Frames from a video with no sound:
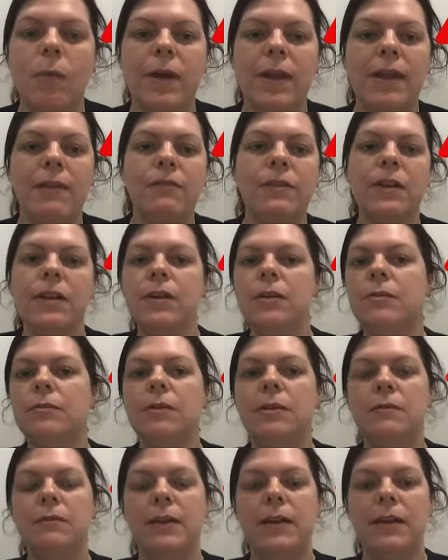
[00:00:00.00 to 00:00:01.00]
Whenever you
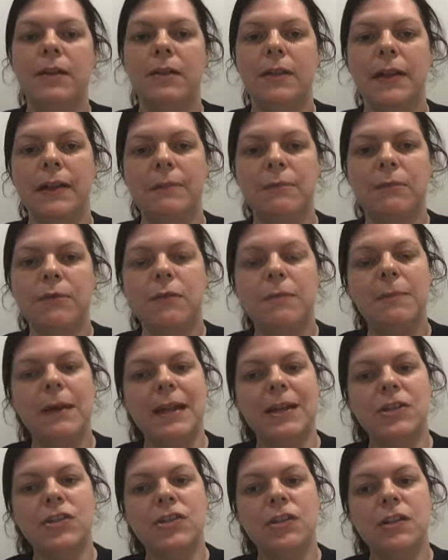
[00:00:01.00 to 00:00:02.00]
reveal
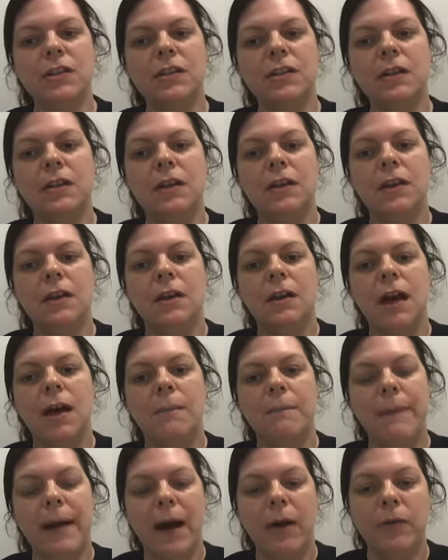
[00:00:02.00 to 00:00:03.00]
information
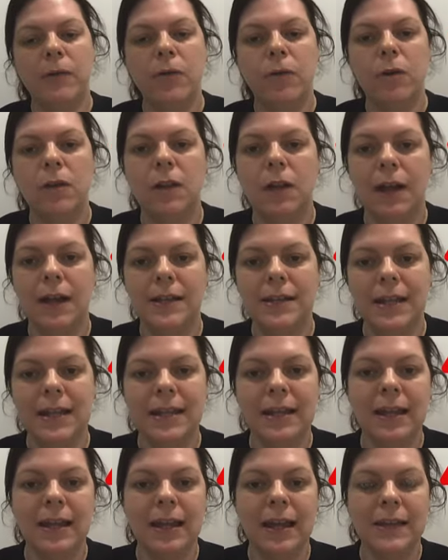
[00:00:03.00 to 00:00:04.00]
about your client
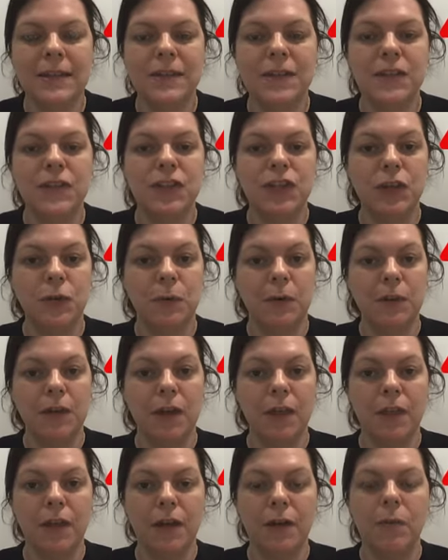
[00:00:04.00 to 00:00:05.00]
in a letter to
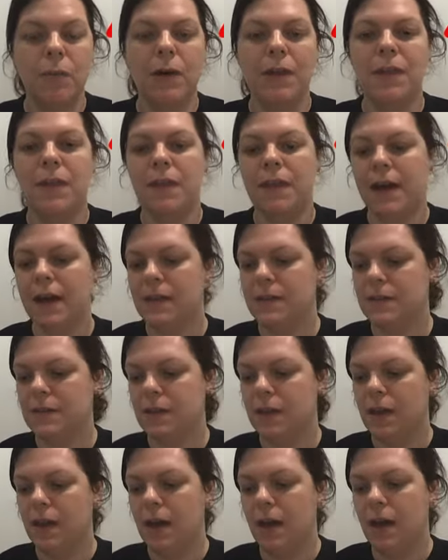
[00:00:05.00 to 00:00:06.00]
another, whether
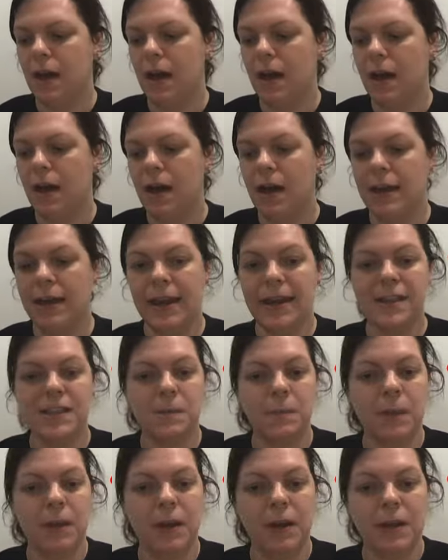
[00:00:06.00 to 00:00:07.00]
that's an
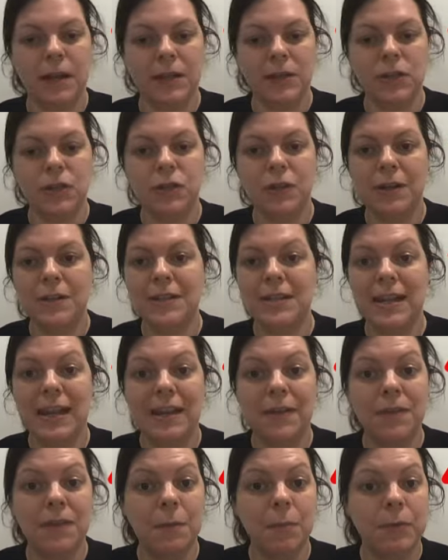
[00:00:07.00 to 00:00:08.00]
expert instructed
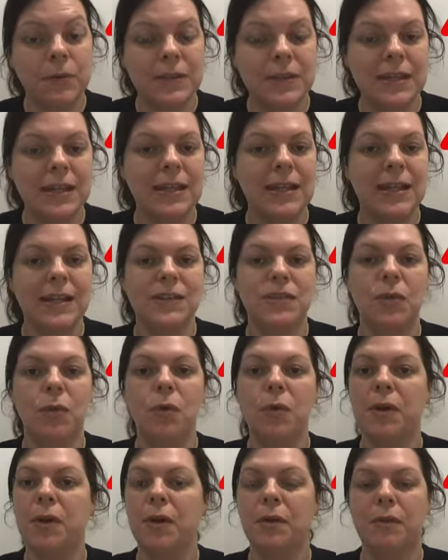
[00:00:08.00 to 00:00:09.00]
in the proceedings
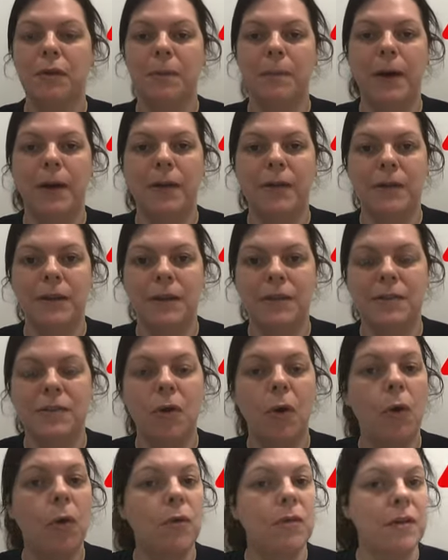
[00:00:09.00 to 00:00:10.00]
or your opponent
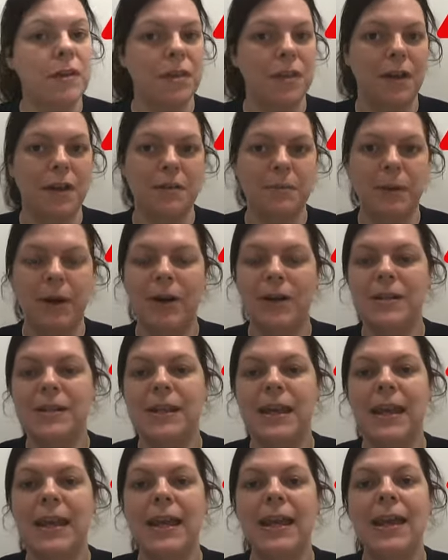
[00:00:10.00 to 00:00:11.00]
or a third
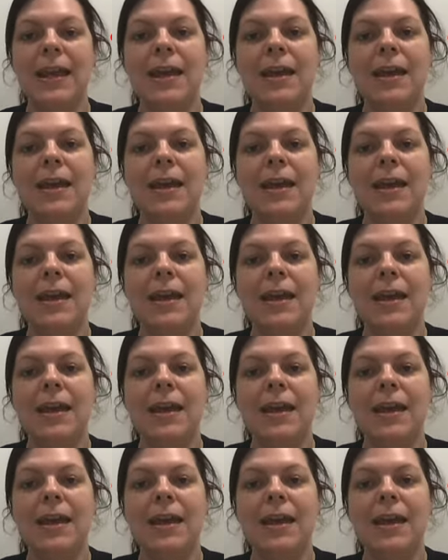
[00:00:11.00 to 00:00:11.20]
party,